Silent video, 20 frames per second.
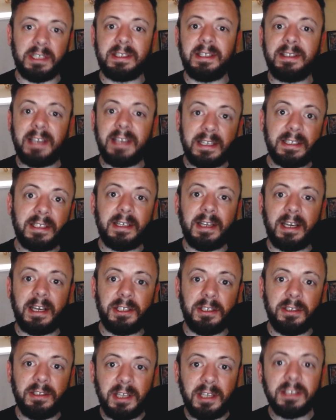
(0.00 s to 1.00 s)
the
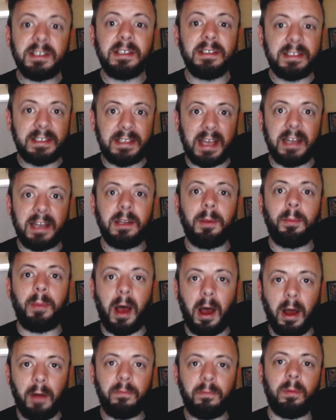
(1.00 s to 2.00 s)
destination doesn't stand
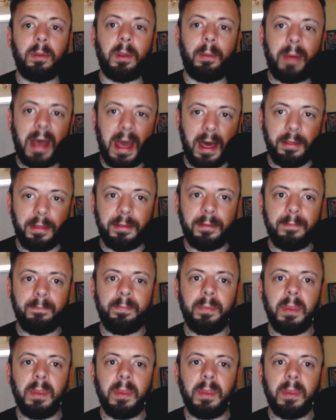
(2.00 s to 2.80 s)
apart from the path.